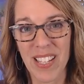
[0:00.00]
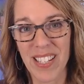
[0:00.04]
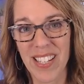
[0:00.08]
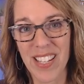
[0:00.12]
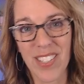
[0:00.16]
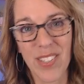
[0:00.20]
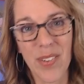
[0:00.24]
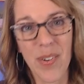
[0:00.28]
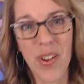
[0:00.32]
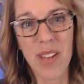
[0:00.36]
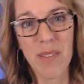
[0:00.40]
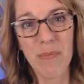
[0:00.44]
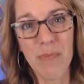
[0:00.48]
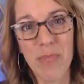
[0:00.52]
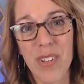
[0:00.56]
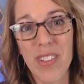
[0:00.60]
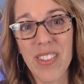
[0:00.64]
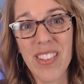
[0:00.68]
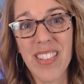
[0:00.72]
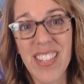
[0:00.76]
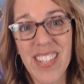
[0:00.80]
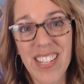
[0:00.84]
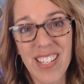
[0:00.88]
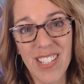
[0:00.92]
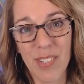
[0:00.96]
Let's go ahead and
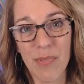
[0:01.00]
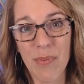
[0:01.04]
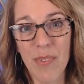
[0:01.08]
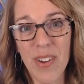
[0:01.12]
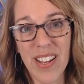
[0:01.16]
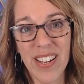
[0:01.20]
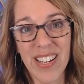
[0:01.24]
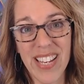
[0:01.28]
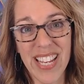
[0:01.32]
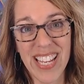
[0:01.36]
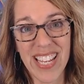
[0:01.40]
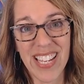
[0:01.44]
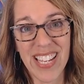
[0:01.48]
put this one